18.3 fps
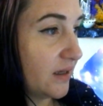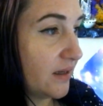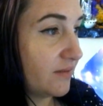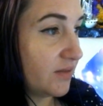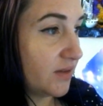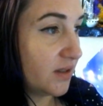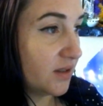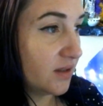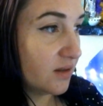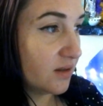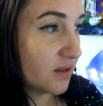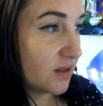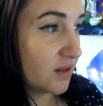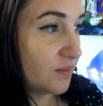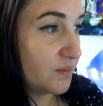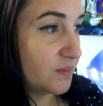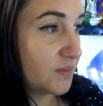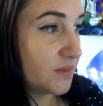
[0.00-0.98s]
have a
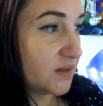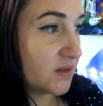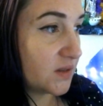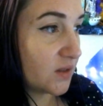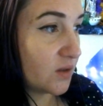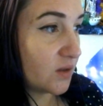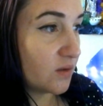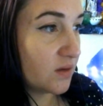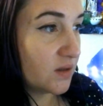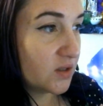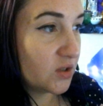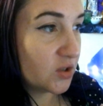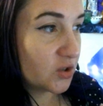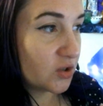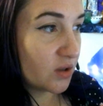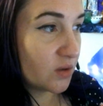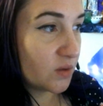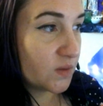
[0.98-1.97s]
look. So this
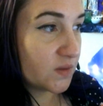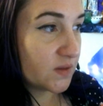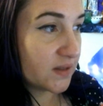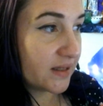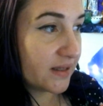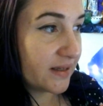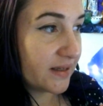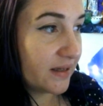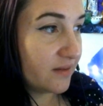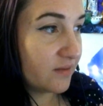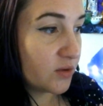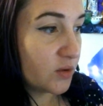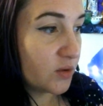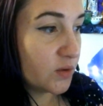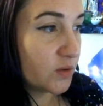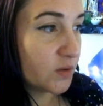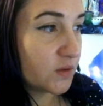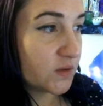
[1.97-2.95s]
shows their
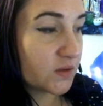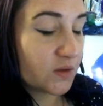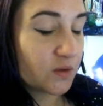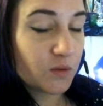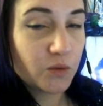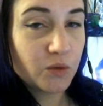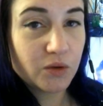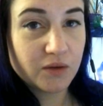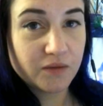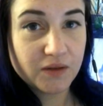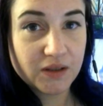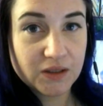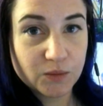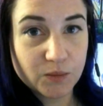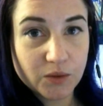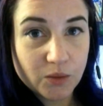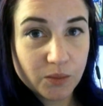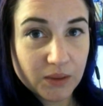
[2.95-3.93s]
level, so all of
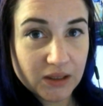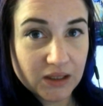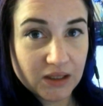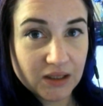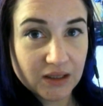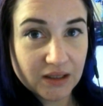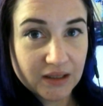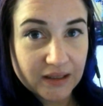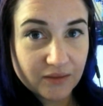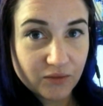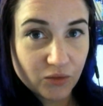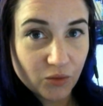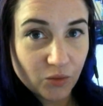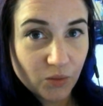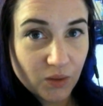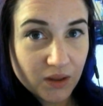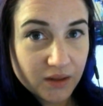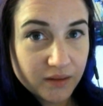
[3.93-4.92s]
these will be
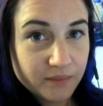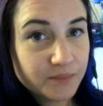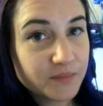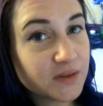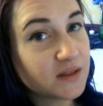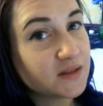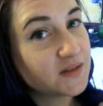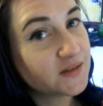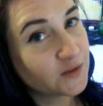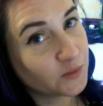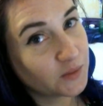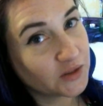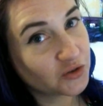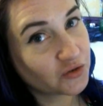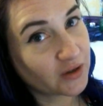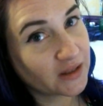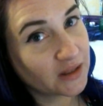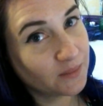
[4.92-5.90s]
level 1 until
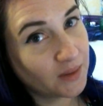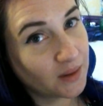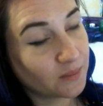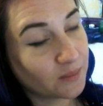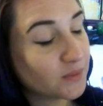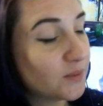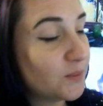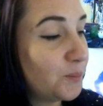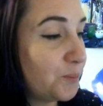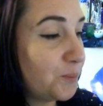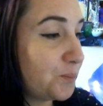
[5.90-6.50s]
we train them up.